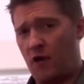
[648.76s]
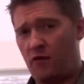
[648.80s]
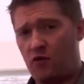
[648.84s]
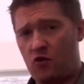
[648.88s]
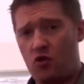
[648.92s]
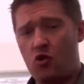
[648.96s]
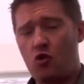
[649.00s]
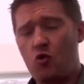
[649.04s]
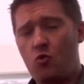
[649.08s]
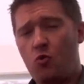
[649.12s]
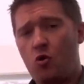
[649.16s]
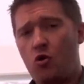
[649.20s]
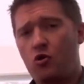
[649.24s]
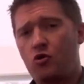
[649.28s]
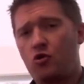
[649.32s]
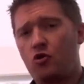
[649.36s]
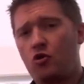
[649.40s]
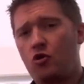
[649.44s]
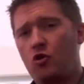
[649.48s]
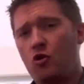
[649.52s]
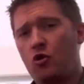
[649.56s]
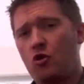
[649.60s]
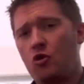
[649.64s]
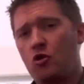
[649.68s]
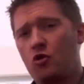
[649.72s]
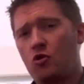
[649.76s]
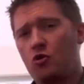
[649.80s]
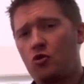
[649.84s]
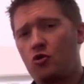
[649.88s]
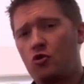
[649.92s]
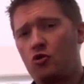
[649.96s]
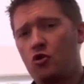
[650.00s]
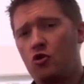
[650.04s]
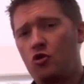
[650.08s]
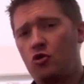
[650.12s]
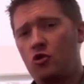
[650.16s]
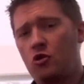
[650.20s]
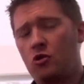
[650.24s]
if you want your
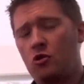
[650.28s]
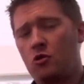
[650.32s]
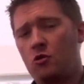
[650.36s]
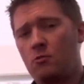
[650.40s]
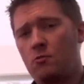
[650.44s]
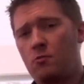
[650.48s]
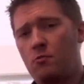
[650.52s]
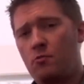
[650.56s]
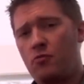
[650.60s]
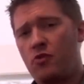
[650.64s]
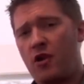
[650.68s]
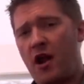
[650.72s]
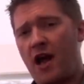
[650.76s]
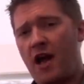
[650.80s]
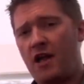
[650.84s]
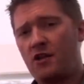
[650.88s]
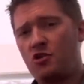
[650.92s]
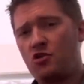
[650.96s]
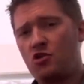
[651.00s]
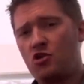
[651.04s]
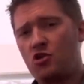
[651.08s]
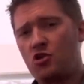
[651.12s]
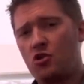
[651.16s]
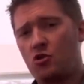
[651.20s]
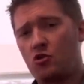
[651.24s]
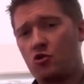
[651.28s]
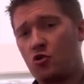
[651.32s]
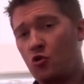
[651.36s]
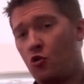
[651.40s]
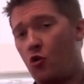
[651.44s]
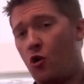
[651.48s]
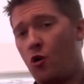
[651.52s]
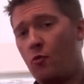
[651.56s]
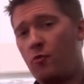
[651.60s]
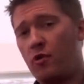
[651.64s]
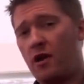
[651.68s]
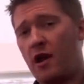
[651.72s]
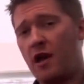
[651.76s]
union branch or
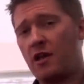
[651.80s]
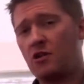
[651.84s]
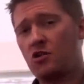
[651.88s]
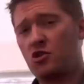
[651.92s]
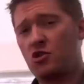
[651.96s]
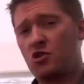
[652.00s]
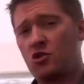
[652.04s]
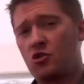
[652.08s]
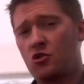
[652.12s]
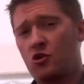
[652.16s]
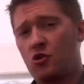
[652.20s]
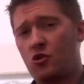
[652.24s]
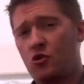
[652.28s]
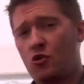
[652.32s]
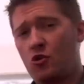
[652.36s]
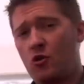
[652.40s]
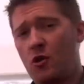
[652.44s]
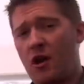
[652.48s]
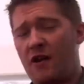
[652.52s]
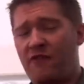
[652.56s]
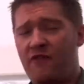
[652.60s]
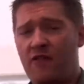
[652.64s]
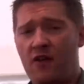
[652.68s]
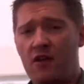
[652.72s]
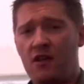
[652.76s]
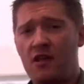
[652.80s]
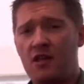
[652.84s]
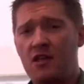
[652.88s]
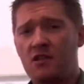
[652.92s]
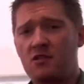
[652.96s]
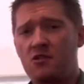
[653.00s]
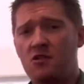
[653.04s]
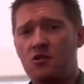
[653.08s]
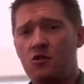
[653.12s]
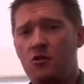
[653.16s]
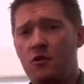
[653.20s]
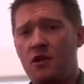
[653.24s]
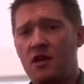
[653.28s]
co-op branch to
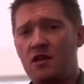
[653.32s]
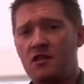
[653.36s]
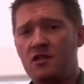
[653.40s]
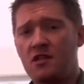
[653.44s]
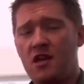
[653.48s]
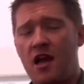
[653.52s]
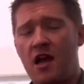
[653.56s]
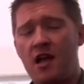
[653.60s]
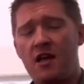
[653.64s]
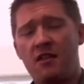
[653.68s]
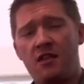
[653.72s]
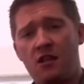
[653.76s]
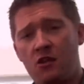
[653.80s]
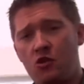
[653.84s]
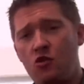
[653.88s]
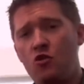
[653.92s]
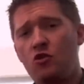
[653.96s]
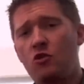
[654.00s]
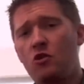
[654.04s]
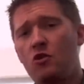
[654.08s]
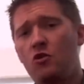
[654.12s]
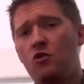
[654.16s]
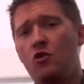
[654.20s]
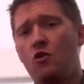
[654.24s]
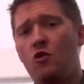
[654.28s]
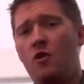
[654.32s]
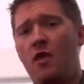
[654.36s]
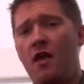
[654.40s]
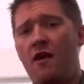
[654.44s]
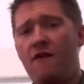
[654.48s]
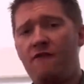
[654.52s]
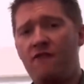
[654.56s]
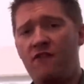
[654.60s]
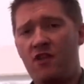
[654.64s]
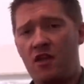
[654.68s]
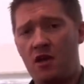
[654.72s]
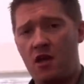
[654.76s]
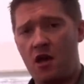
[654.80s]
affiliate to USI, then you can do
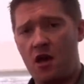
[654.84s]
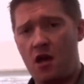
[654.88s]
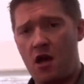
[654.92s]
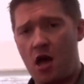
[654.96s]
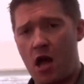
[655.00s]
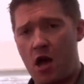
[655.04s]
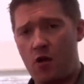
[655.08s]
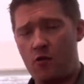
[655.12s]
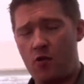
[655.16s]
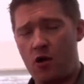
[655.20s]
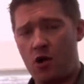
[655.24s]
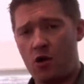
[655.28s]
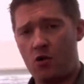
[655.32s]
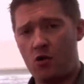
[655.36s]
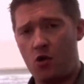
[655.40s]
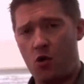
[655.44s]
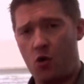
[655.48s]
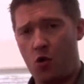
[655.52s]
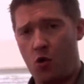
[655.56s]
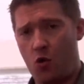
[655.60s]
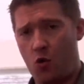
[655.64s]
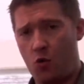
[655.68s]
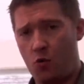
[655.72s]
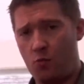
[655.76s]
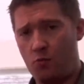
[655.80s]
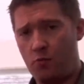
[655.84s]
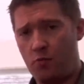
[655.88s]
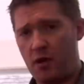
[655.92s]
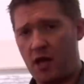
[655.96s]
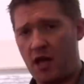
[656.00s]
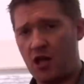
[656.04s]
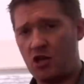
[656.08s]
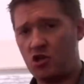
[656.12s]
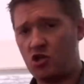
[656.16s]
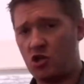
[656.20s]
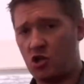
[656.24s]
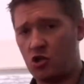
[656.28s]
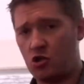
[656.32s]
that via our
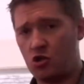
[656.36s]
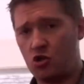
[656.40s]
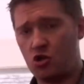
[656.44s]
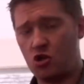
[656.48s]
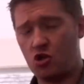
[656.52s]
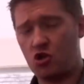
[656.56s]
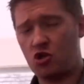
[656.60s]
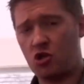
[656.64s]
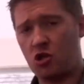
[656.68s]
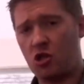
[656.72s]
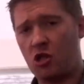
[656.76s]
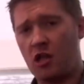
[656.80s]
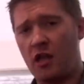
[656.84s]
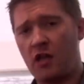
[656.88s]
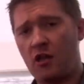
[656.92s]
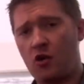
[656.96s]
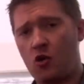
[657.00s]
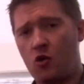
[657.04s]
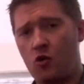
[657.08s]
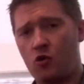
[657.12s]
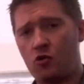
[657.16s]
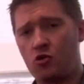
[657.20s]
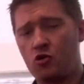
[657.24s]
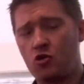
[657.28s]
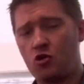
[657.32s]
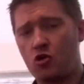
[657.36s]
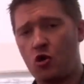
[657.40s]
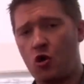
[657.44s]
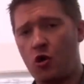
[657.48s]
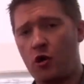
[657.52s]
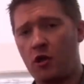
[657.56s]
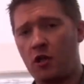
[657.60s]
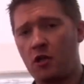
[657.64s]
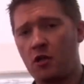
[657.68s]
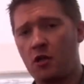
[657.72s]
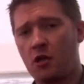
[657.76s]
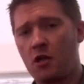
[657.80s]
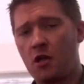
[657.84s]
homepage and just click on
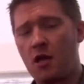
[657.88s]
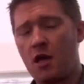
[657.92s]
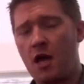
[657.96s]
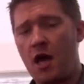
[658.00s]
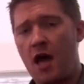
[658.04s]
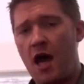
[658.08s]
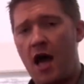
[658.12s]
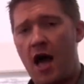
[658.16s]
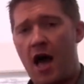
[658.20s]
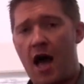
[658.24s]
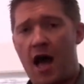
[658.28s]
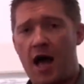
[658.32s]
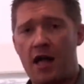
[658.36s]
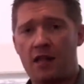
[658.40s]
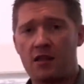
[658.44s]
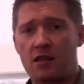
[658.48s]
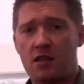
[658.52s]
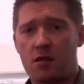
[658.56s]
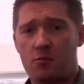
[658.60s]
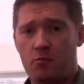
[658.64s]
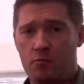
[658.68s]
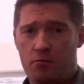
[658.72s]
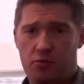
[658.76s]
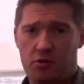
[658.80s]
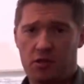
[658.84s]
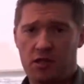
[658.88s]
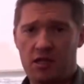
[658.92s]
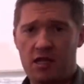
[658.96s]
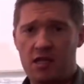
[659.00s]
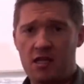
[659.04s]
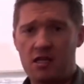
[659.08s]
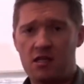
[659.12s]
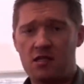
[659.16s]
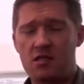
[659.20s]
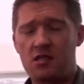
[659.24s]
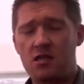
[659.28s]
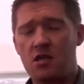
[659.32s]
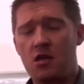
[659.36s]
join. And
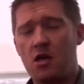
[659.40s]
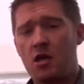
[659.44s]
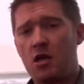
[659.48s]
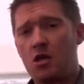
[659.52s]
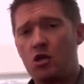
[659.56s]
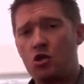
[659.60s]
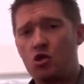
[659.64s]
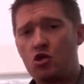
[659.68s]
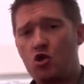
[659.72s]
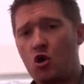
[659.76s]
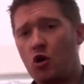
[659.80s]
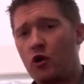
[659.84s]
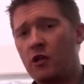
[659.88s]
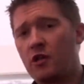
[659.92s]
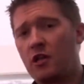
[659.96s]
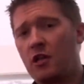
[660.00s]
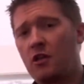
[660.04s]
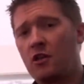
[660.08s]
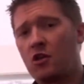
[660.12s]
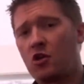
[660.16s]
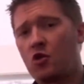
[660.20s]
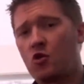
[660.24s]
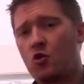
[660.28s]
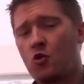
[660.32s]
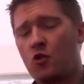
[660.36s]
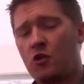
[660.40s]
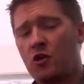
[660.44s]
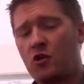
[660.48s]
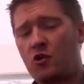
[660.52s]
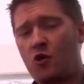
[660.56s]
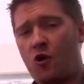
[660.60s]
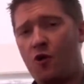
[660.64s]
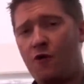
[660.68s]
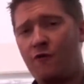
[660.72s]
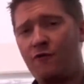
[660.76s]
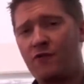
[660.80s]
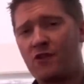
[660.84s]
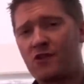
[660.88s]
please join in the growing
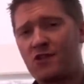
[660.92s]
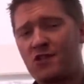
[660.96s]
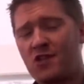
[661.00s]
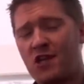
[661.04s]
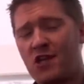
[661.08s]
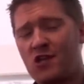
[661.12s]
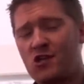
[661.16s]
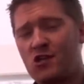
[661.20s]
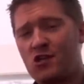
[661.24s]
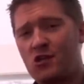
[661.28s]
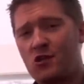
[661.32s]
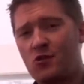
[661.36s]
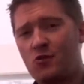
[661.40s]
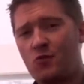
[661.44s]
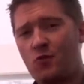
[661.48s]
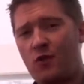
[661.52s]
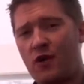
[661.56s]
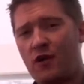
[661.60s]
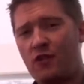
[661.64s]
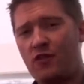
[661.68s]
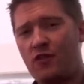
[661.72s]
conversation